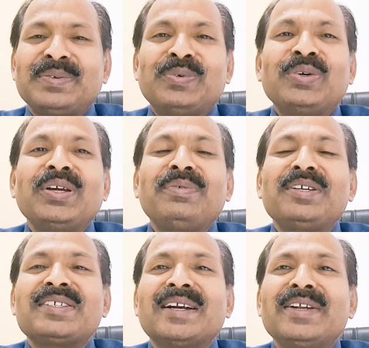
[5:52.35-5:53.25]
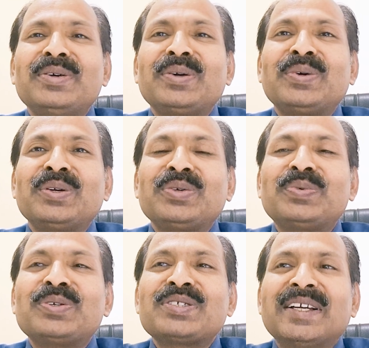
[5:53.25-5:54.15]
What you have decided, you are going
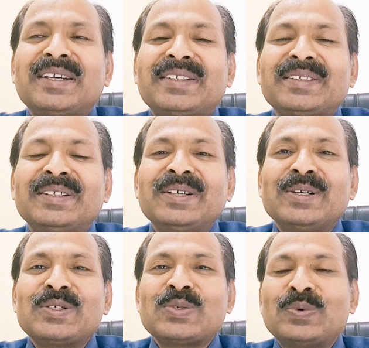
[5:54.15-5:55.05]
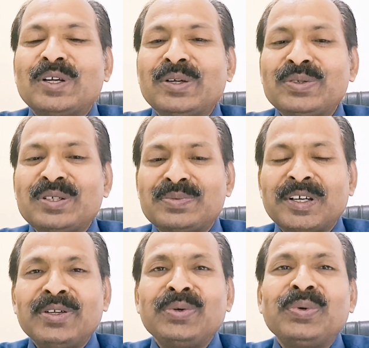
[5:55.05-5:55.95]
towards that. So why you just,
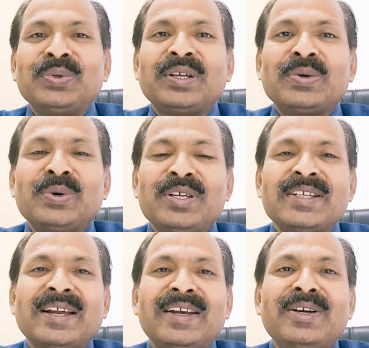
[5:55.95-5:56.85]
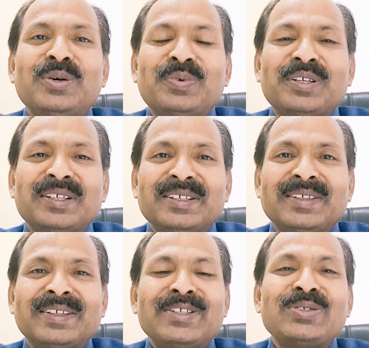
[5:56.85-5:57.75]
when you know the road is ending over there,
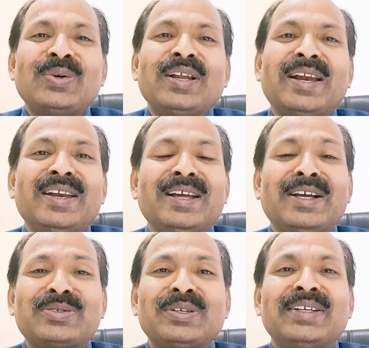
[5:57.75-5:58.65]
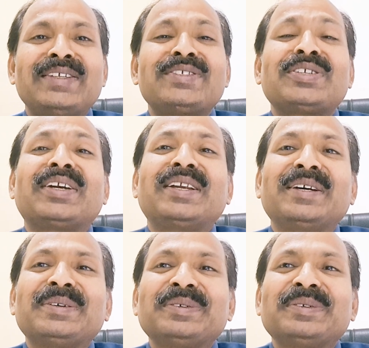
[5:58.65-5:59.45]
it is not ending actually, it is turning.